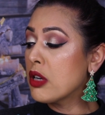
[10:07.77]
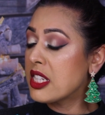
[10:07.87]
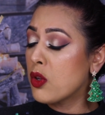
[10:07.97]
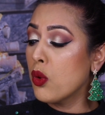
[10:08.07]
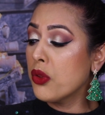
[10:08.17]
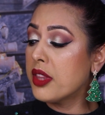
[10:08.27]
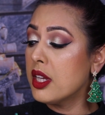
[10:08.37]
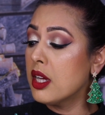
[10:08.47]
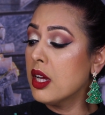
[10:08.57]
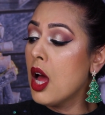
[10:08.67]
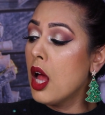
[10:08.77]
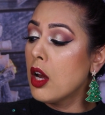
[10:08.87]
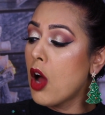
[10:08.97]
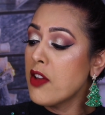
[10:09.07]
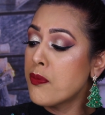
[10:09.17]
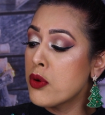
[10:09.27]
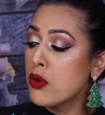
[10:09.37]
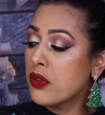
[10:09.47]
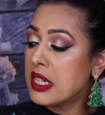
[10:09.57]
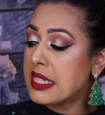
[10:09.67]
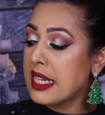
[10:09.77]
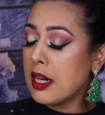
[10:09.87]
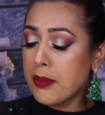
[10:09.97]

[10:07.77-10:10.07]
It's called the Life Proof Concealer